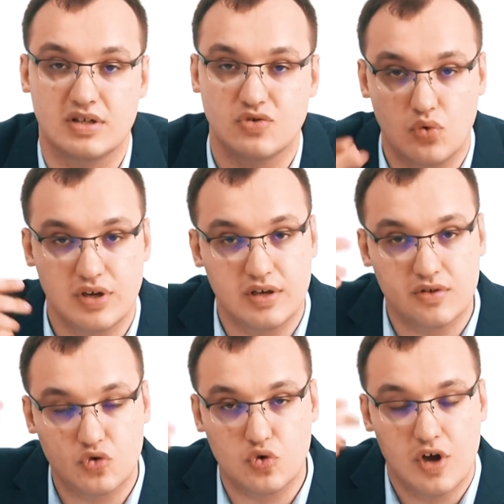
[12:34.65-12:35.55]
It's
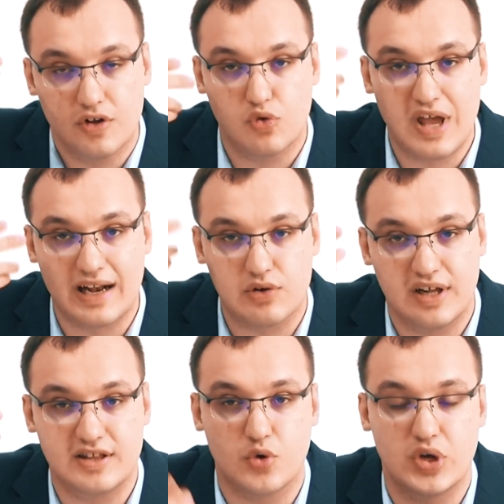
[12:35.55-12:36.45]
only to, to
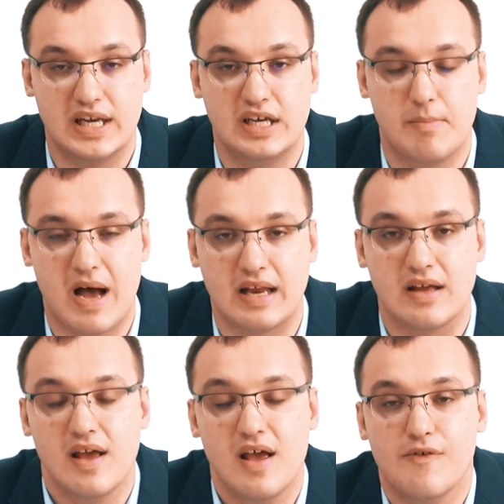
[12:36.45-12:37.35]
calculate it quickly in the
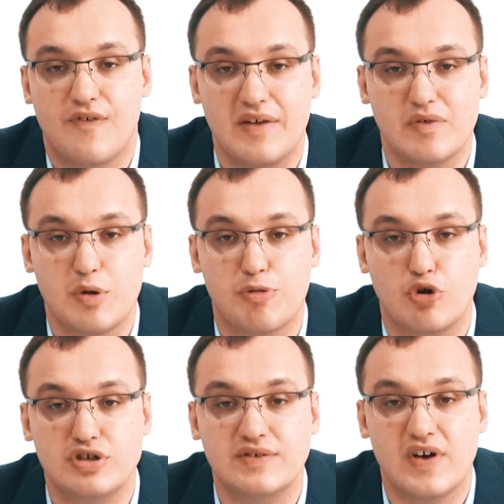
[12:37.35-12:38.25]
mind.
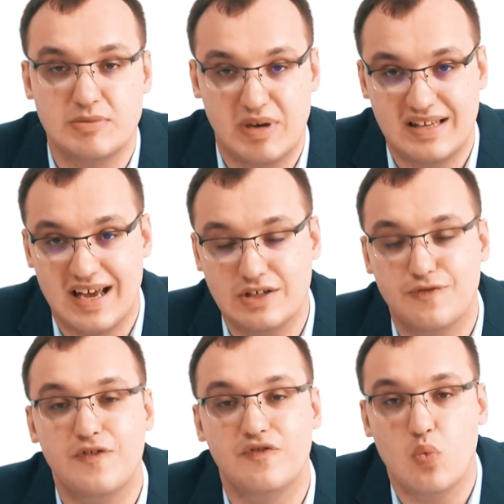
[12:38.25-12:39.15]
530 divided by 10
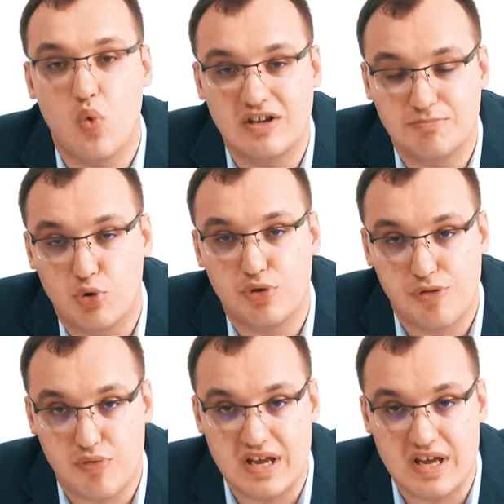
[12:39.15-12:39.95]
is 51.3.